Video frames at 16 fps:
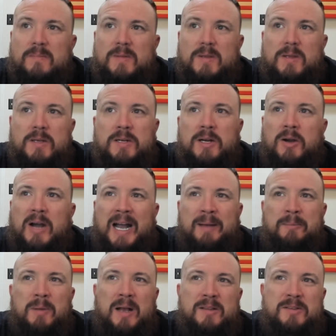
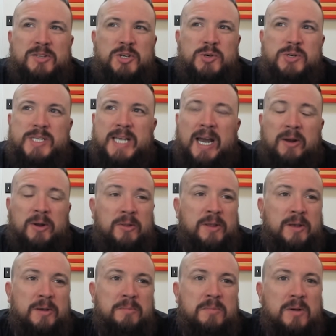Jury's out on
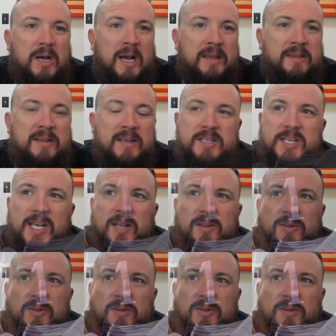them. I think Jalen